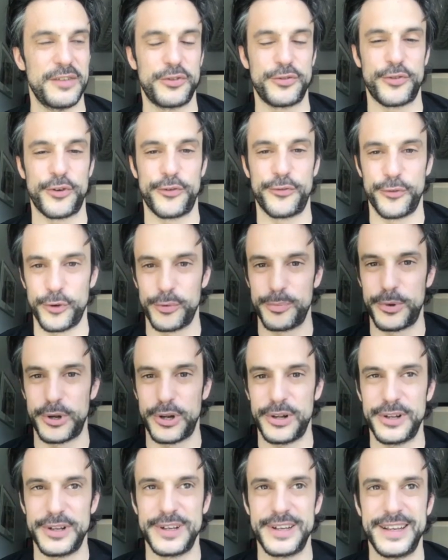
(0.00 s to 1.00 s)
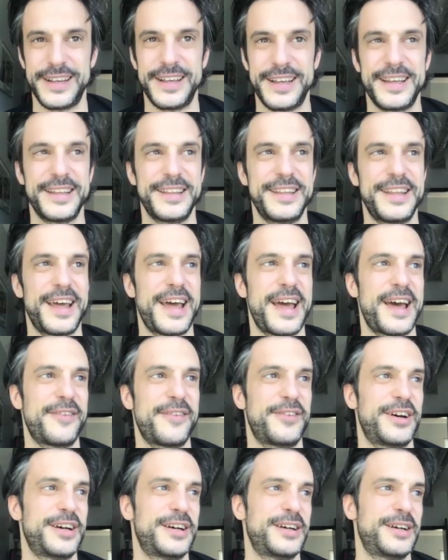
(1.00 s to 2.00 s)
for football they
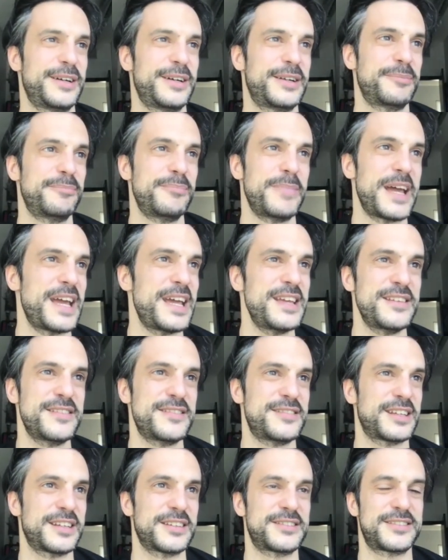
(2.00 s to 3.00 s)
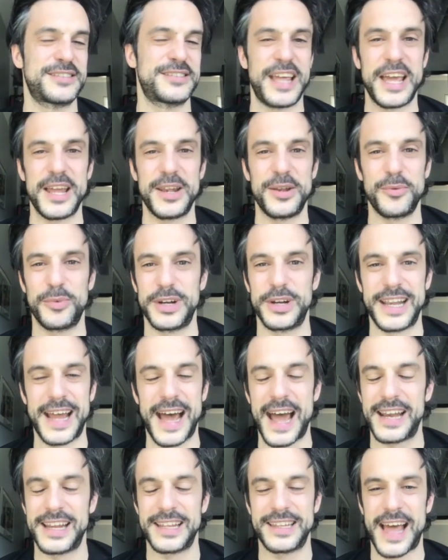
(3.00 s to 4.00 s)
have uh, an amazing stadium with
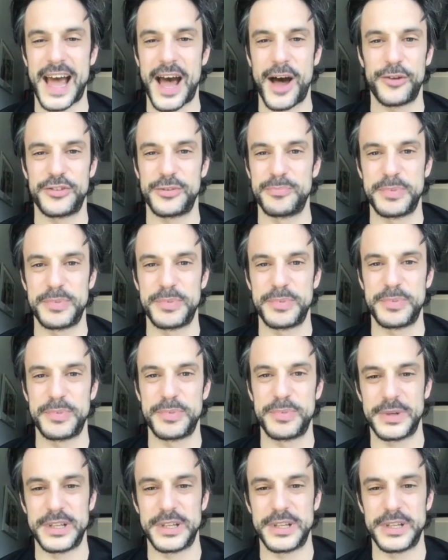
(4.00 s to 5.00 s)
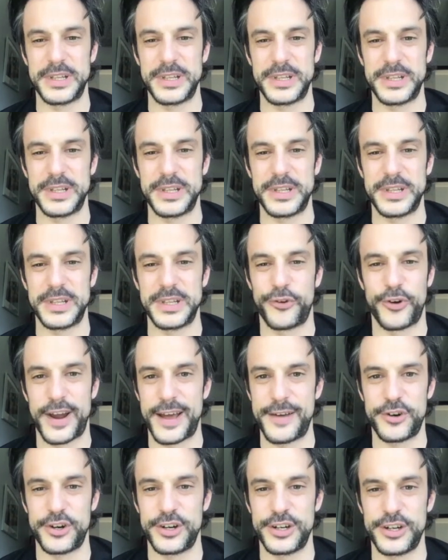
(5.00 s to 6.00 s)
90,000 people that has been sold
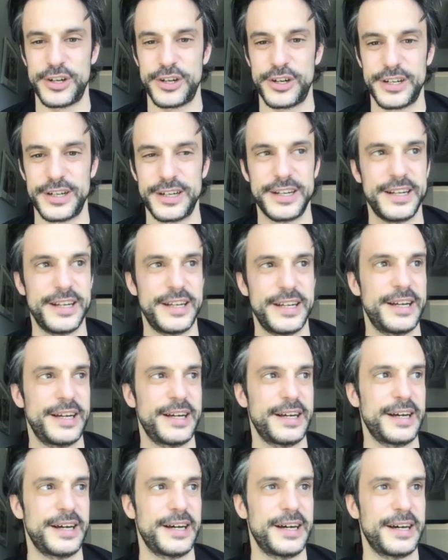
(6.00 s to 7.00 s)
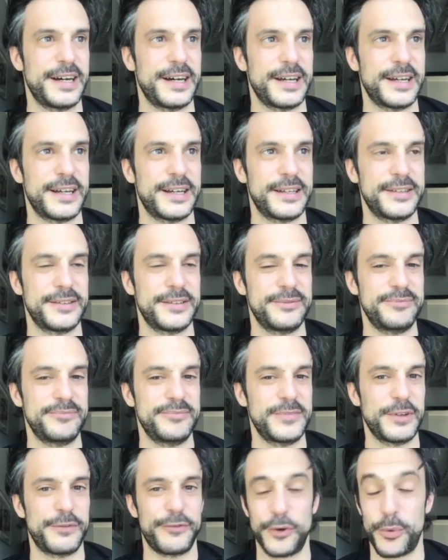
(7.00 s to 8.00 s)
out forever. Uh,
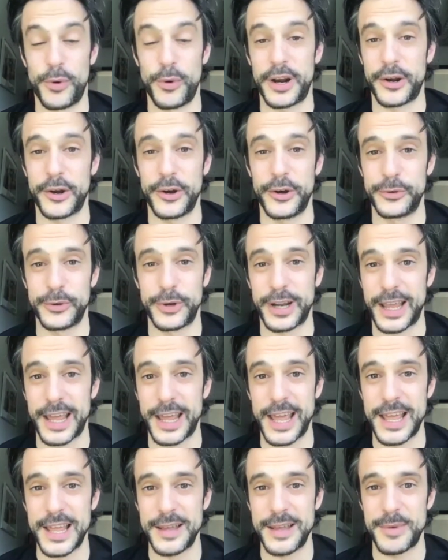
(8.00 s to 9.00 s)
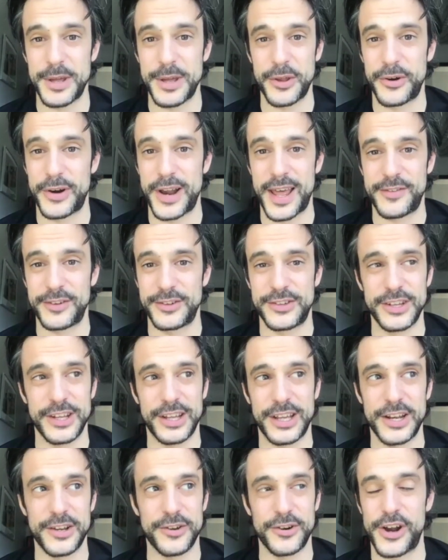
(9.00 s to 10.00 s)
if you want to go to the game and you don't have a
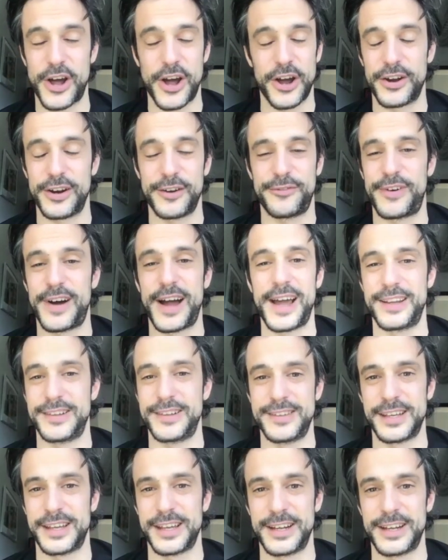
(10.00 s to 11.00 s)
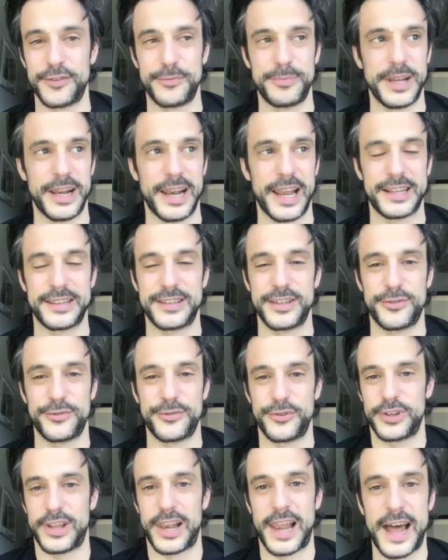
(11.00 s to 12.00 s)
ticket, you're not going to find a ticket. It's been like this
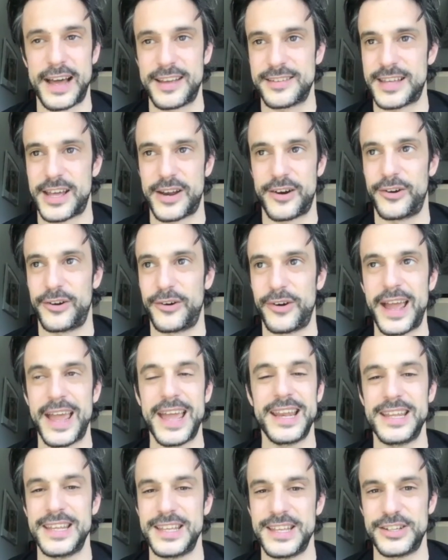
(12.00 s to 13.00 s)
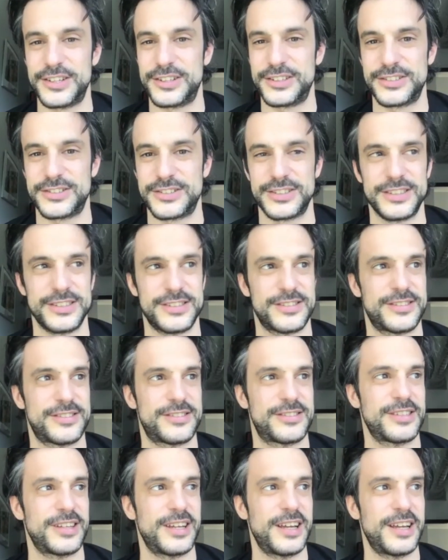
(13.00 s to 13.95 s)
for the last, I don't know, 80 years. It's